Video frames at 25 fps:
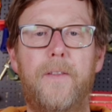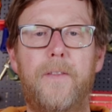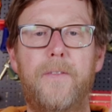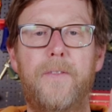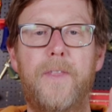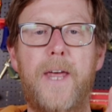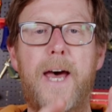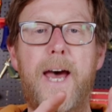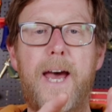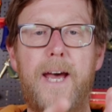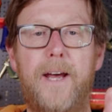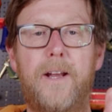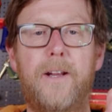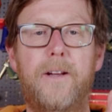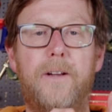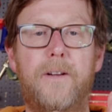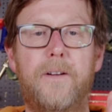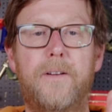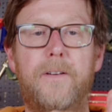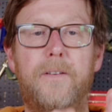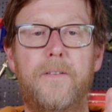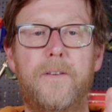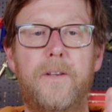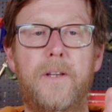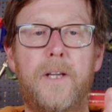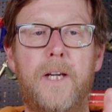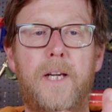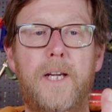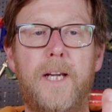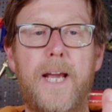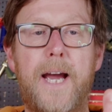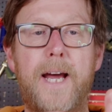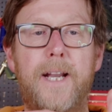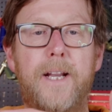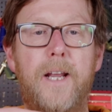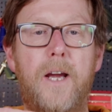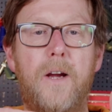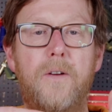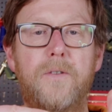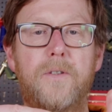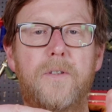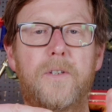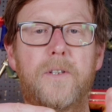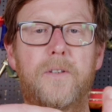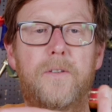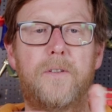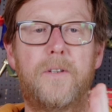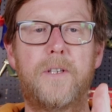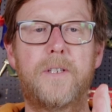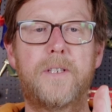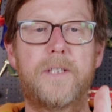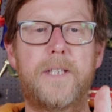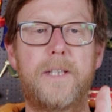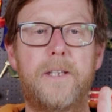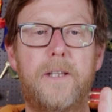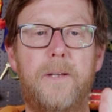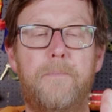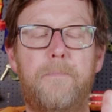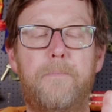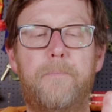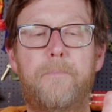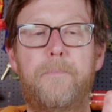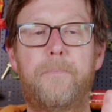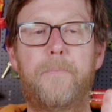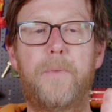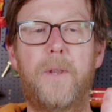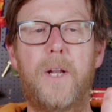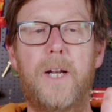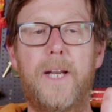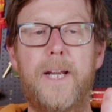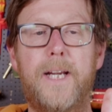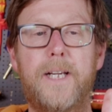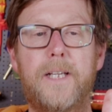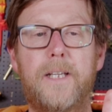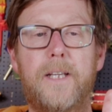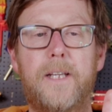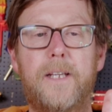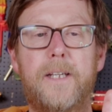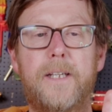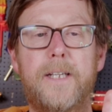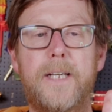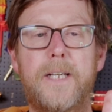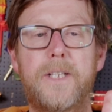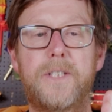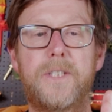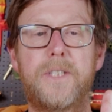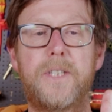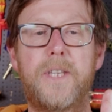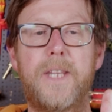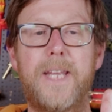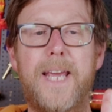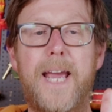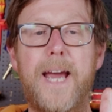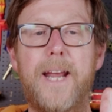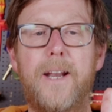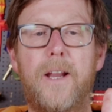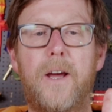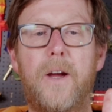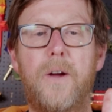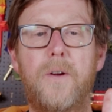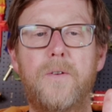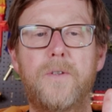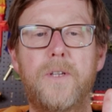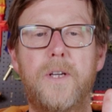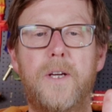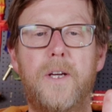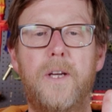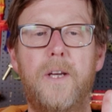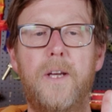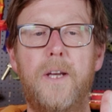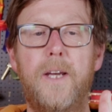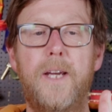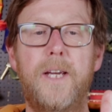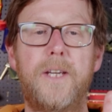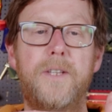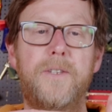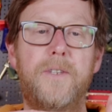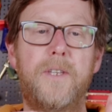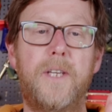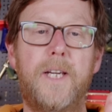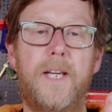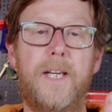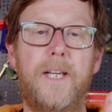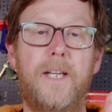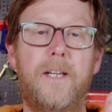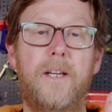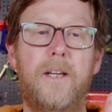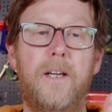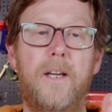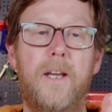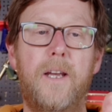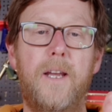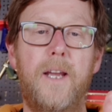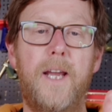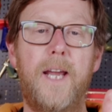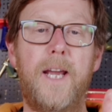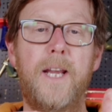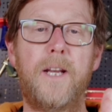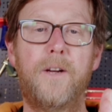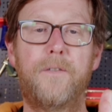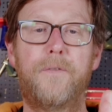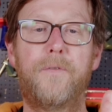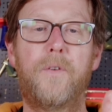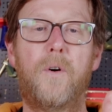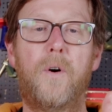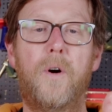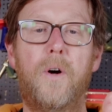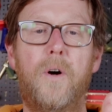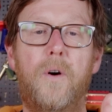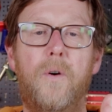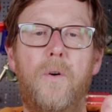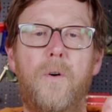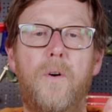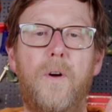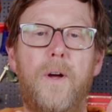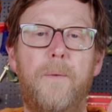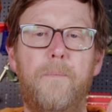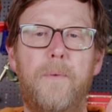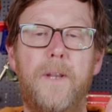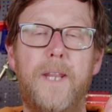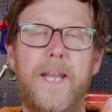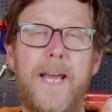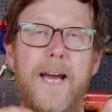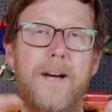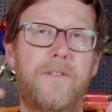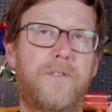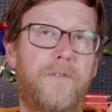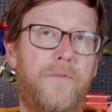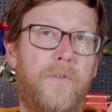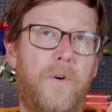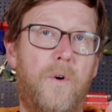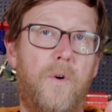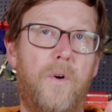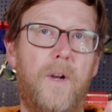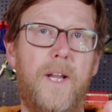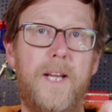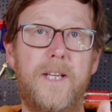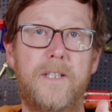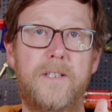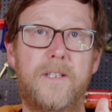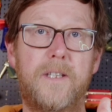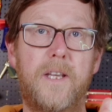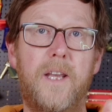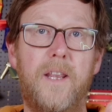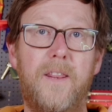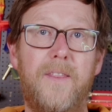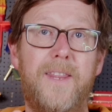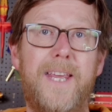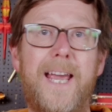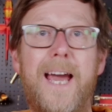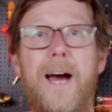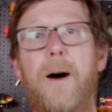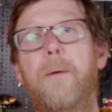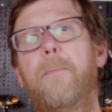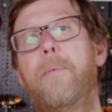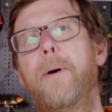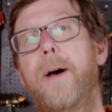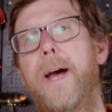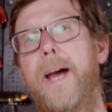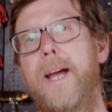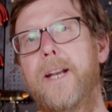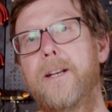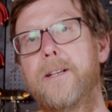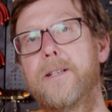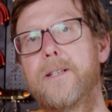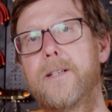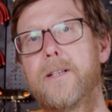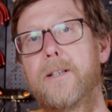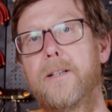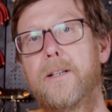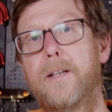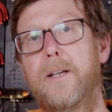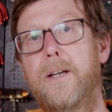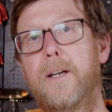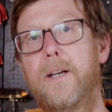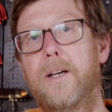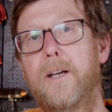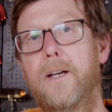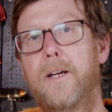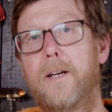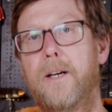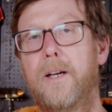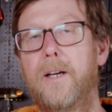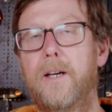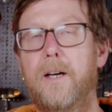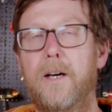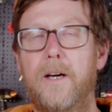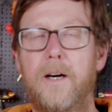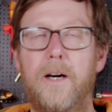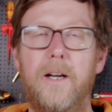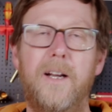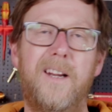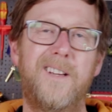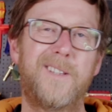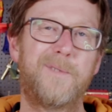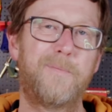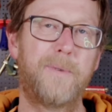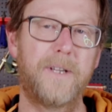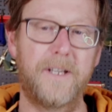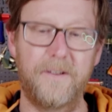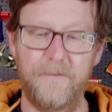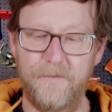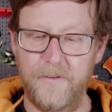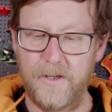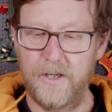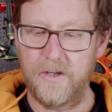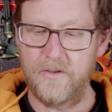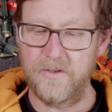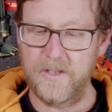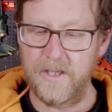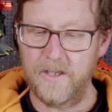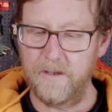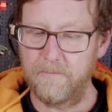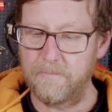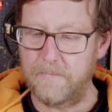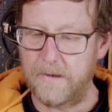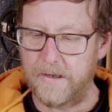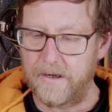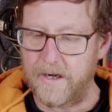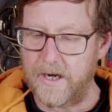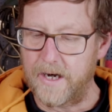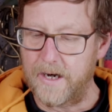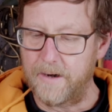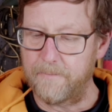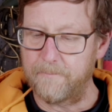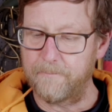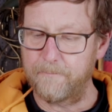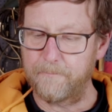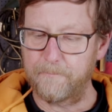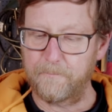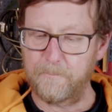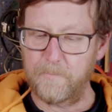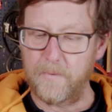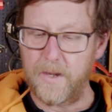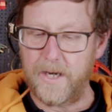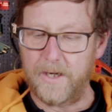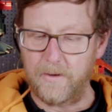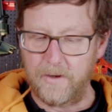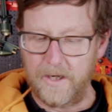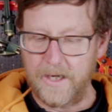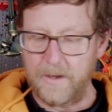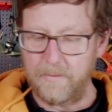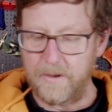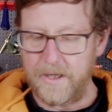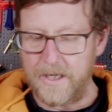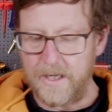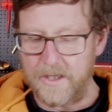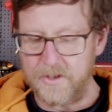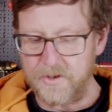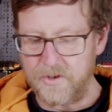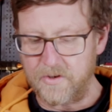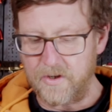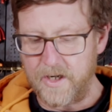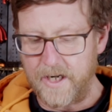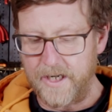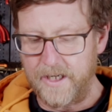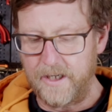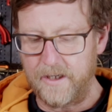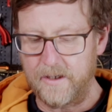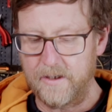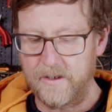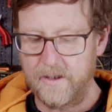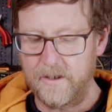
That, the anode, the, the lead connects the anode is the inner foil, but the outer foil is the output end. I know it's a bit confusing, but um, anyway, let me illustrate